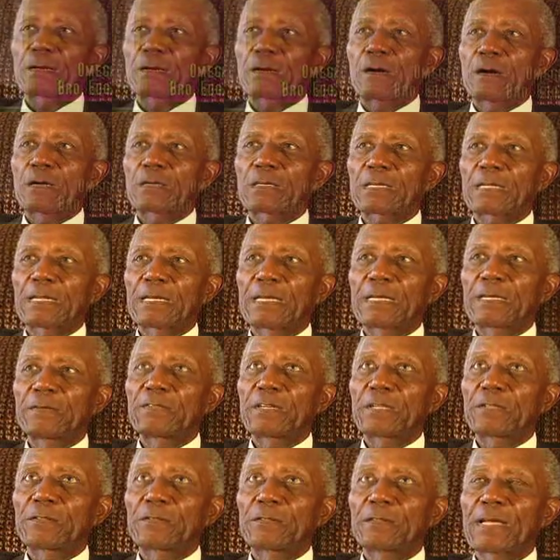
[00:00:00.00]
conclave
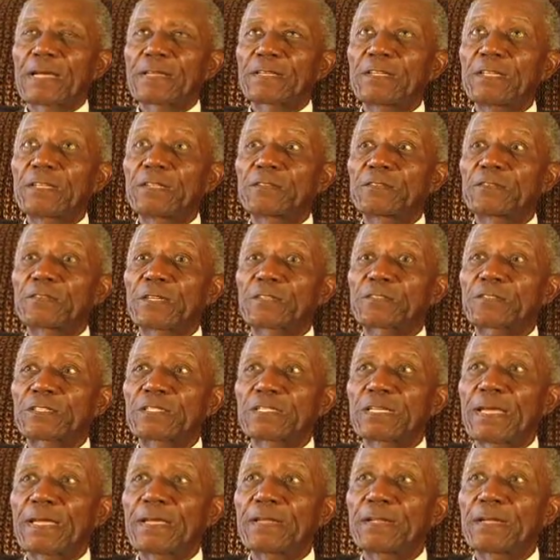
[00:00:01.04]
in
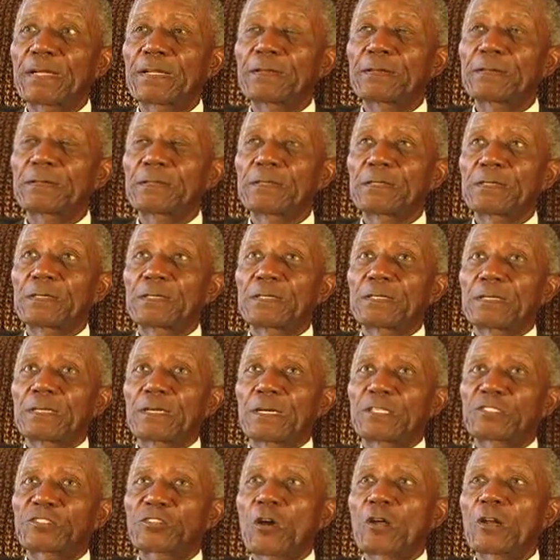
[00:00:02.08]
1968 in
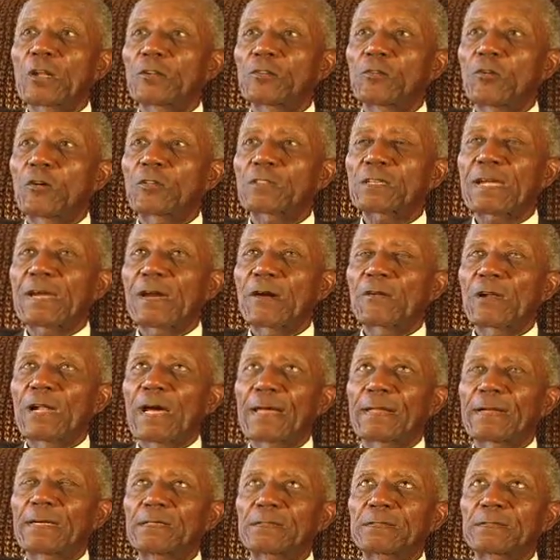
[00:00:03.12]
Charlotte, North
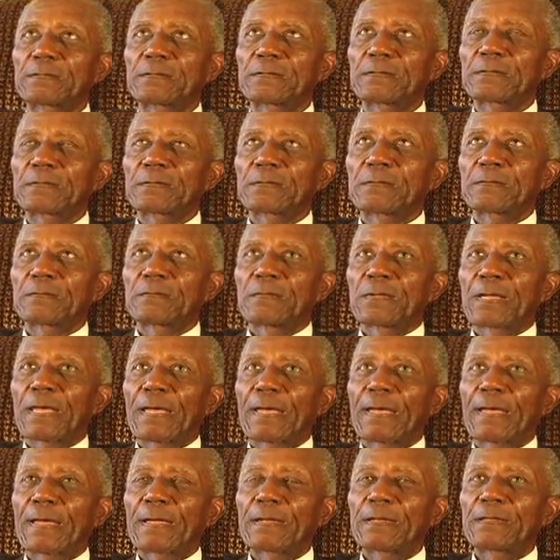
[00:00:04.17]
Carolina.
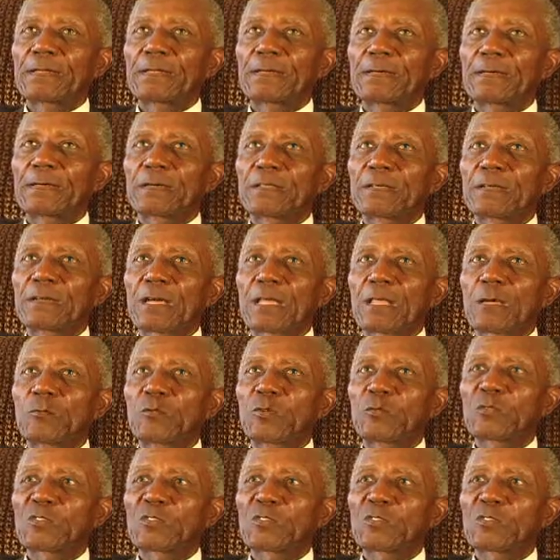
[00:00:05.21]
And the other one